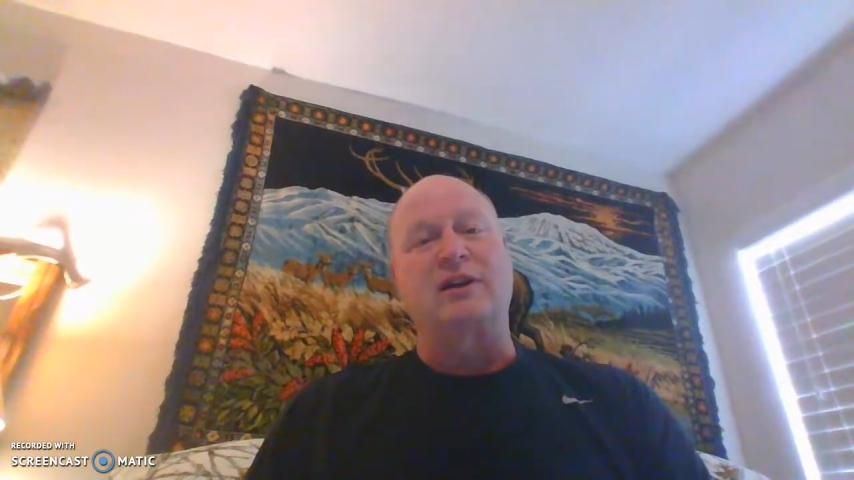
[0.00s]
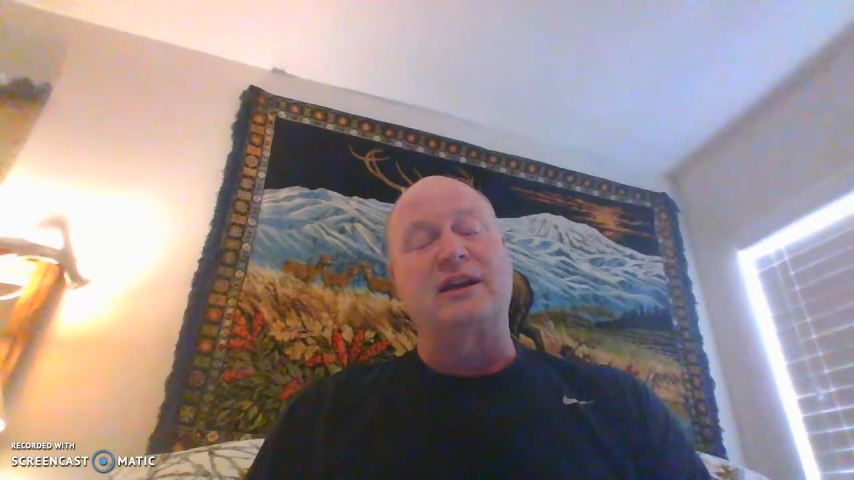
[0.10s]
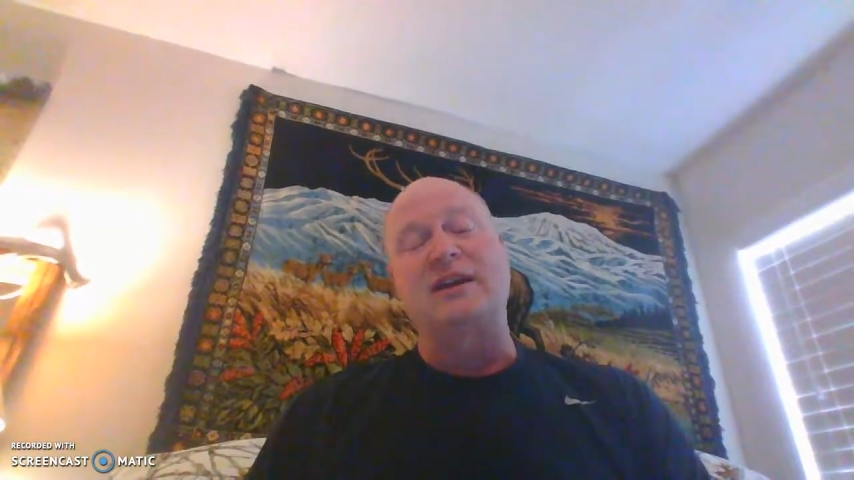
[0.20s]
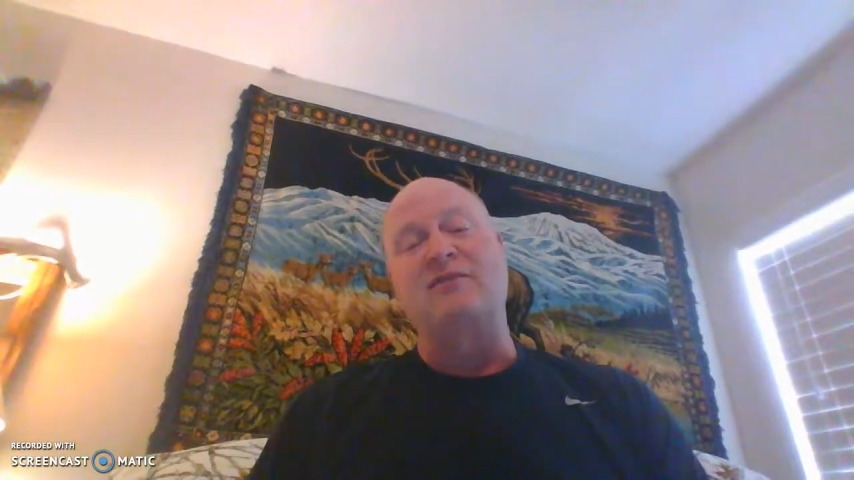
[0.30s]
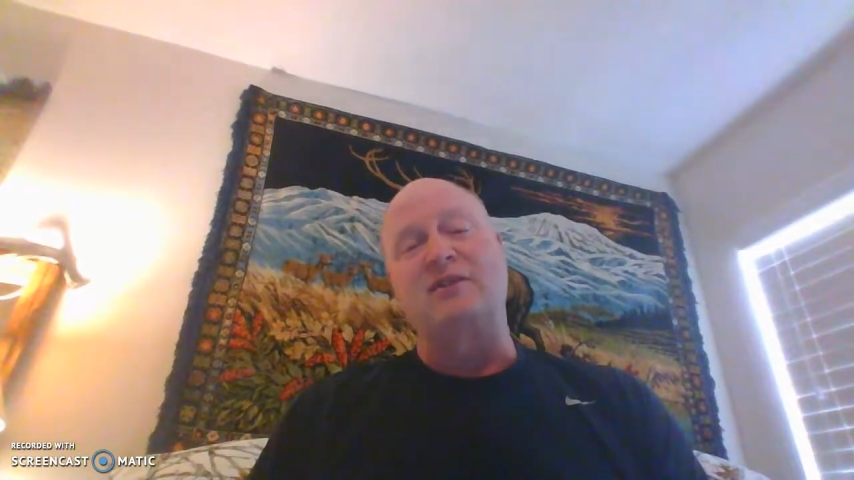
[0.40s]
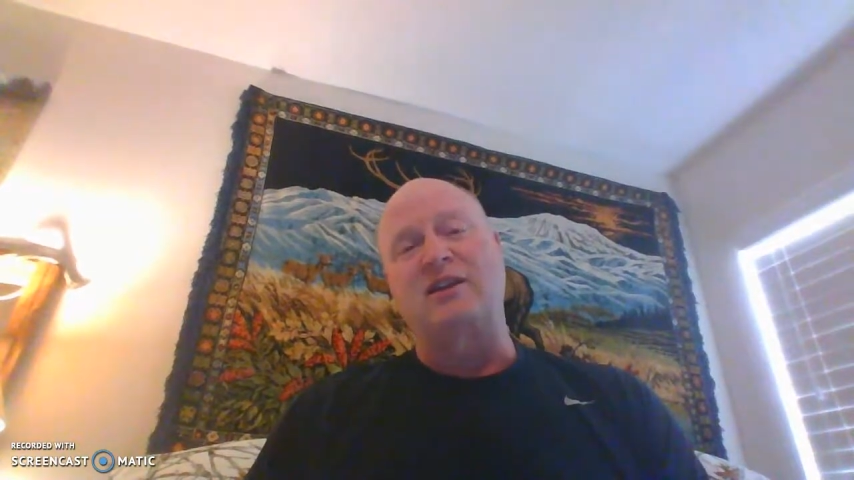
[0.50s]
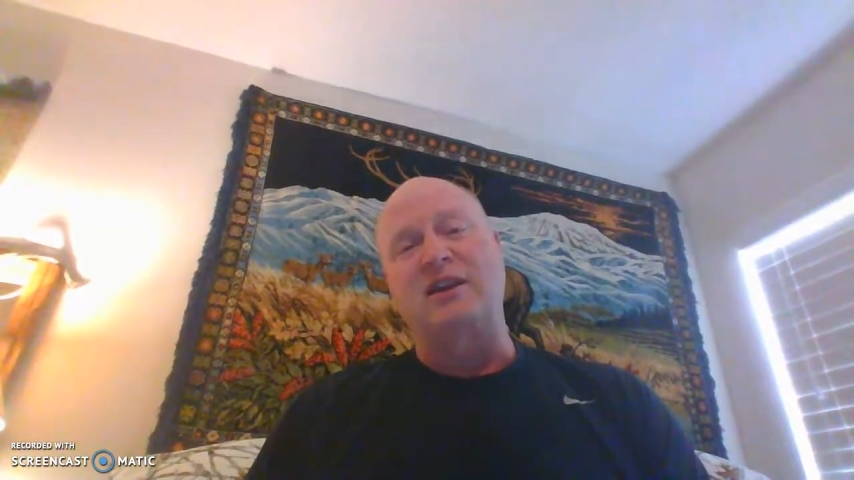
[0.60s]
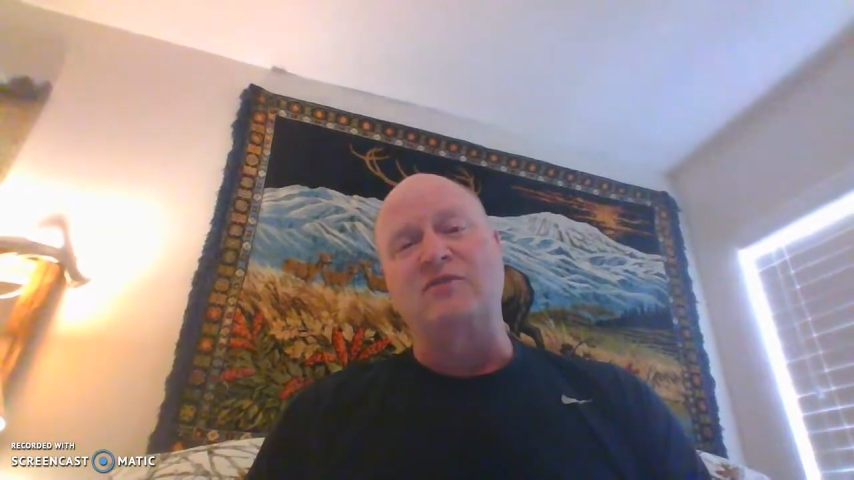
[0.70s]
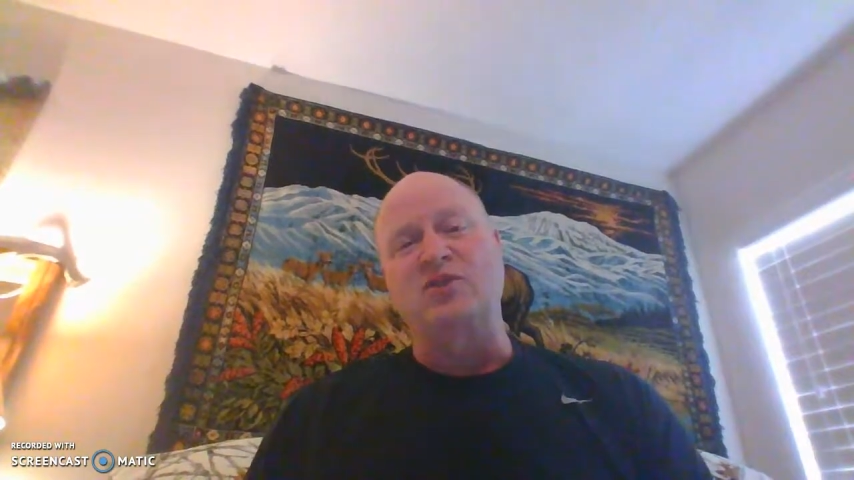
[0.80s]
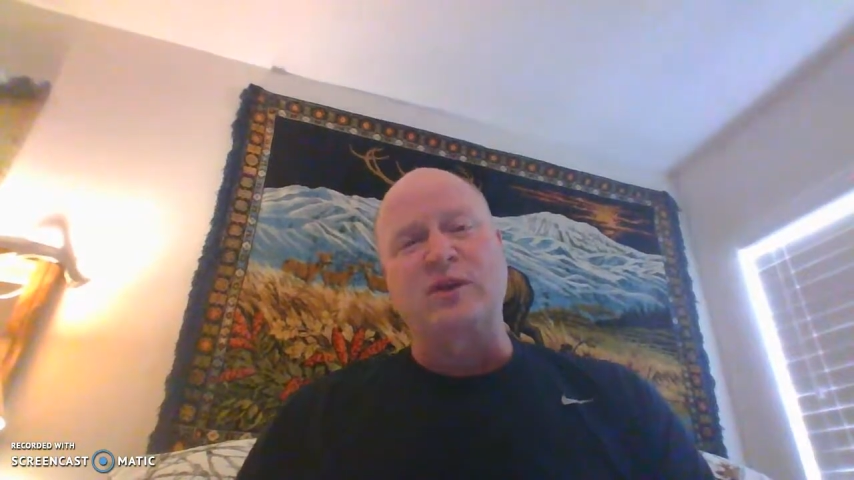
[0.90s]

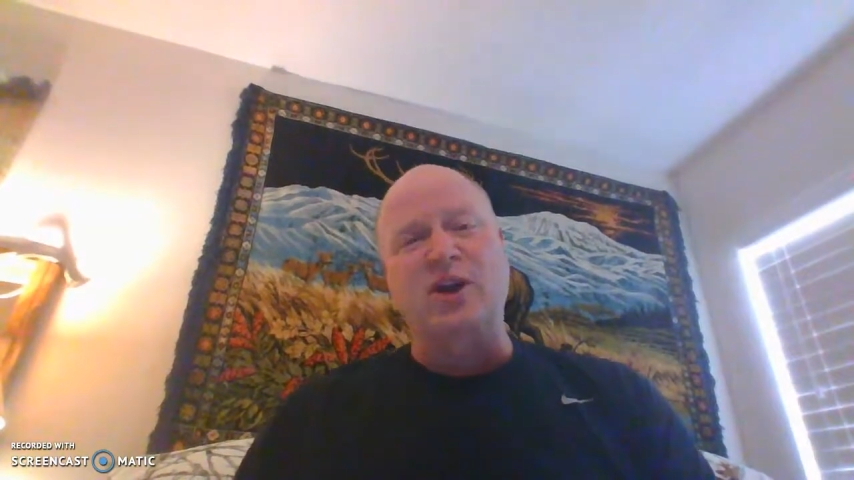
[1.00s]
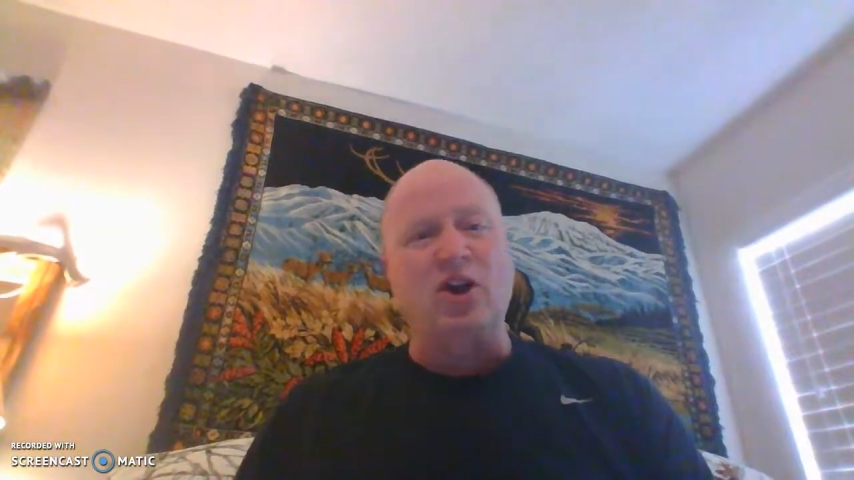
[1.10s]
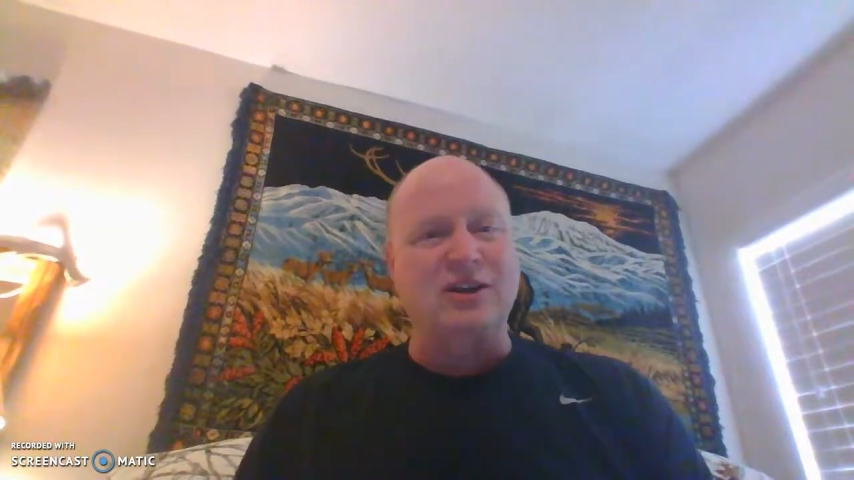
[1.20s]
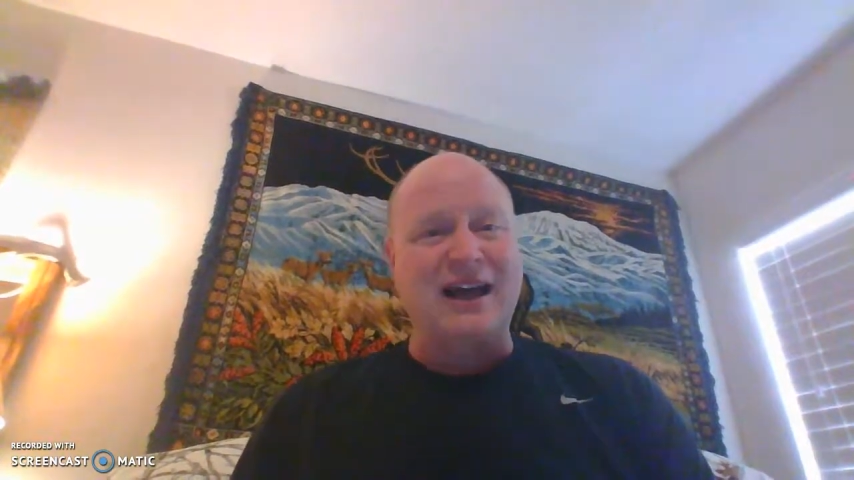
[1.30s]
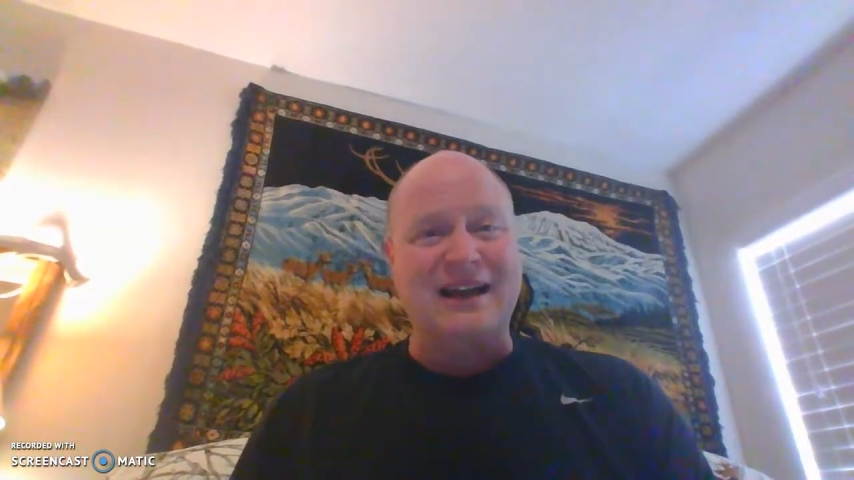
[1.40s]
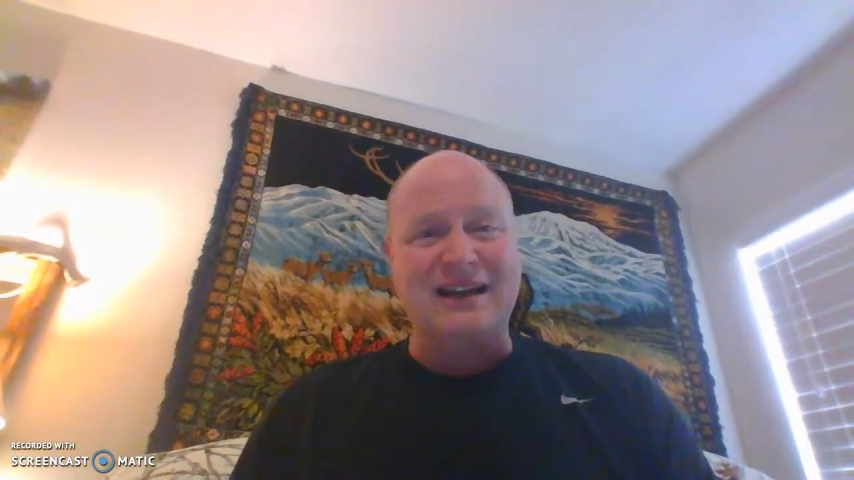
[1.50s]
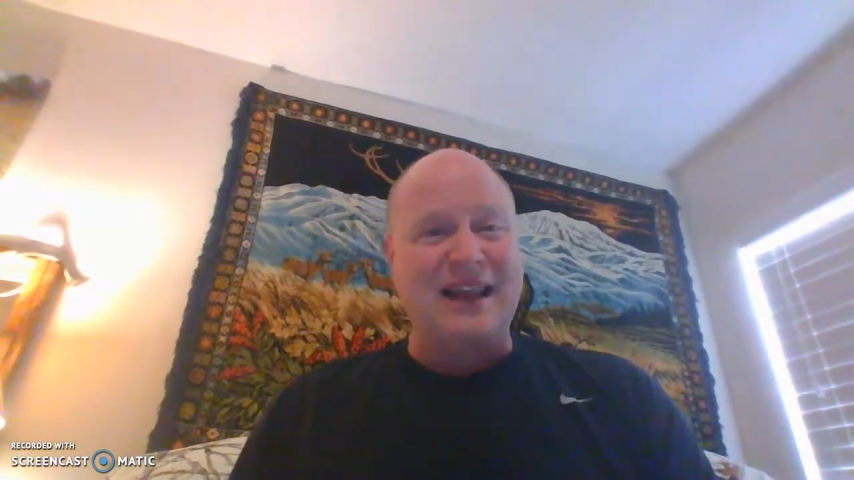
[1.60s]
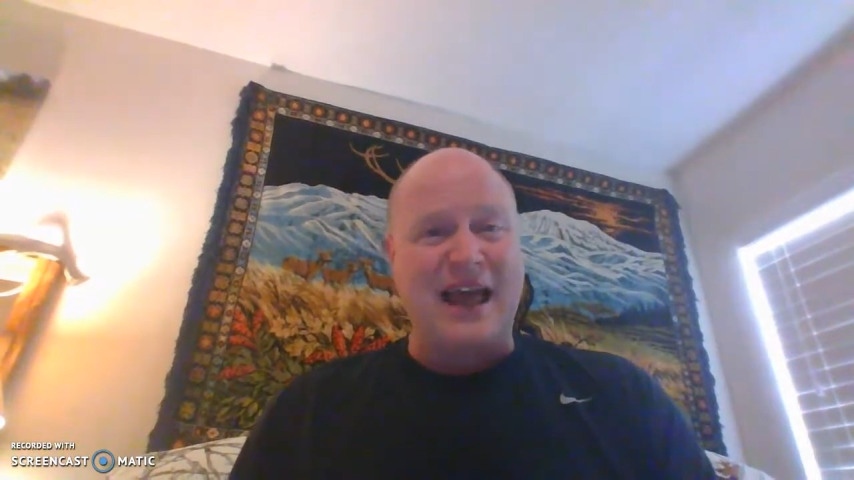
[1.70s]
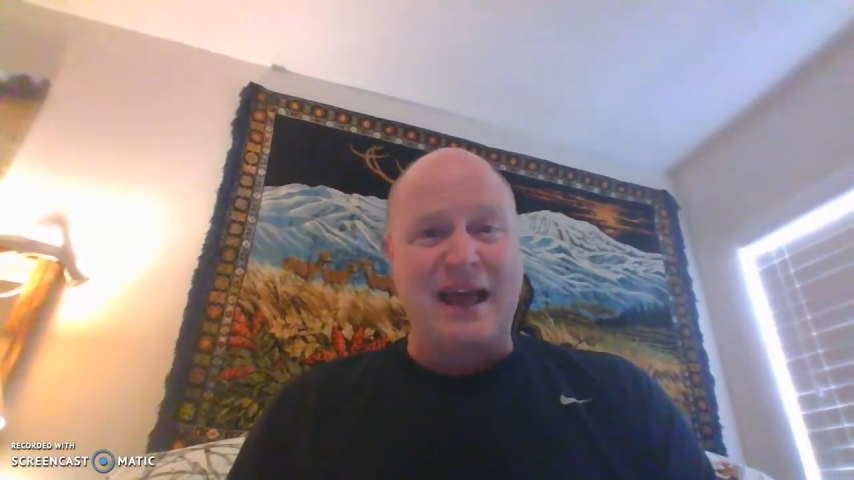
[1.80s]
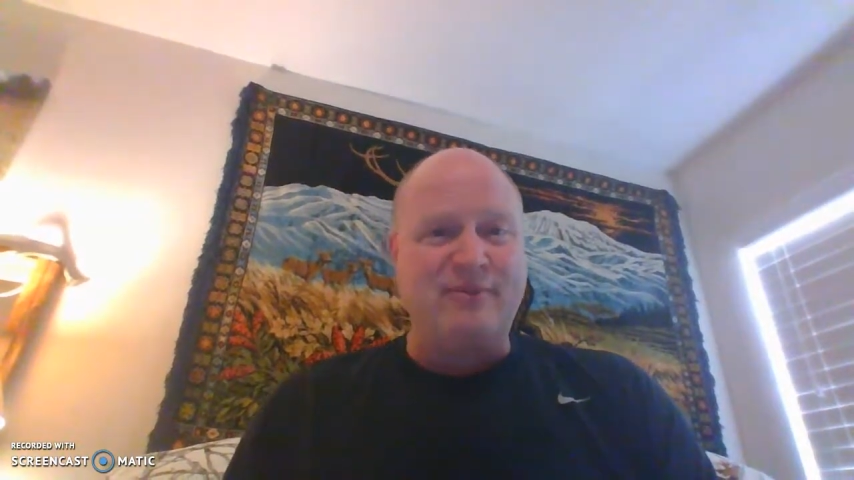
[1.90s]
even doing online
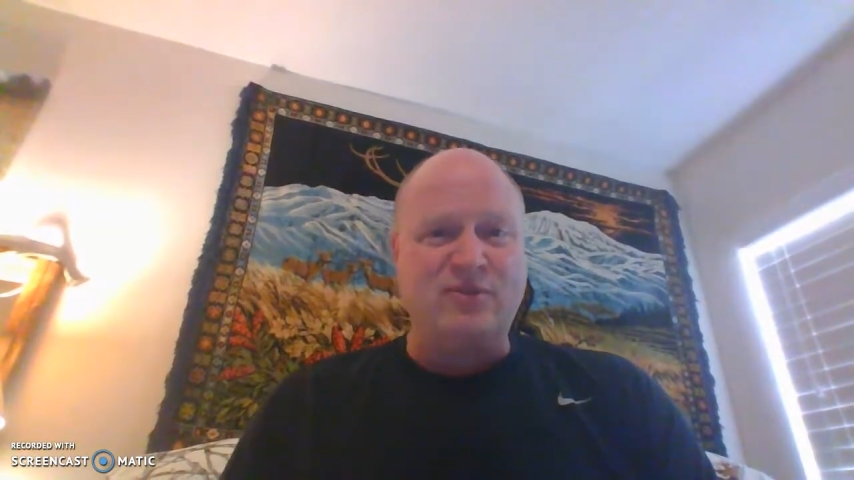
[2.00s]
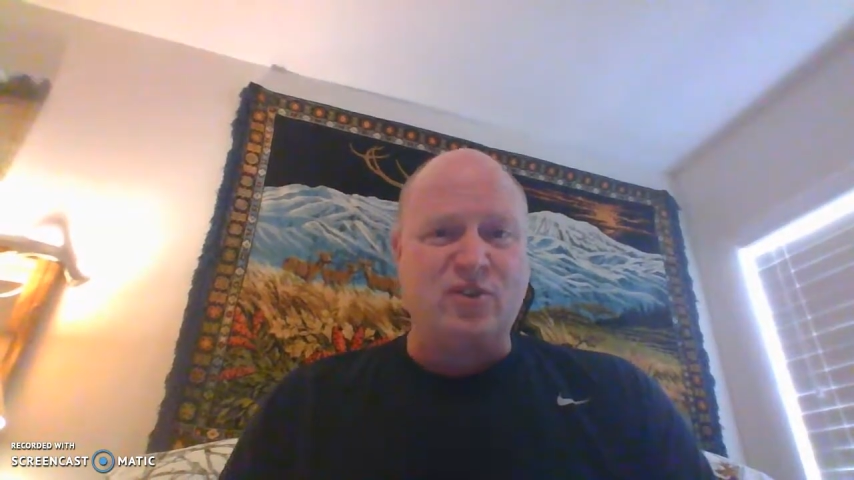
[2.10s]
labs